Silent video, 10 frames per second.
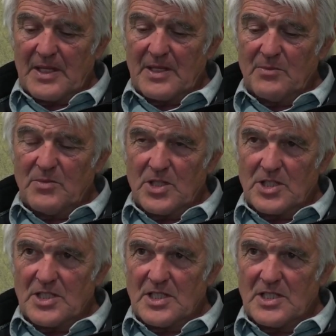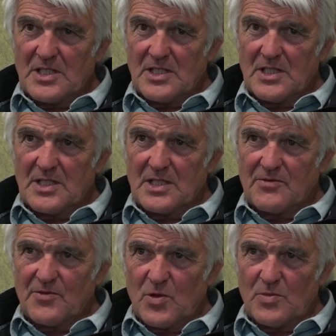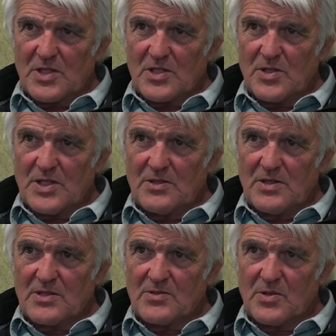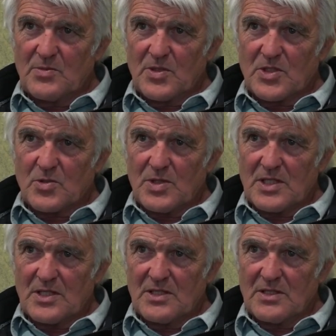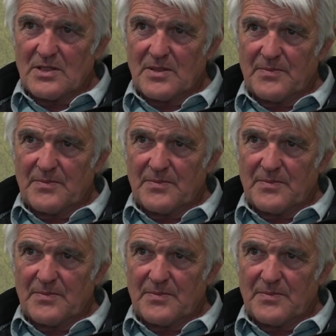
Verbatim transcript: And they're much easier. They form a coherent group much quicker than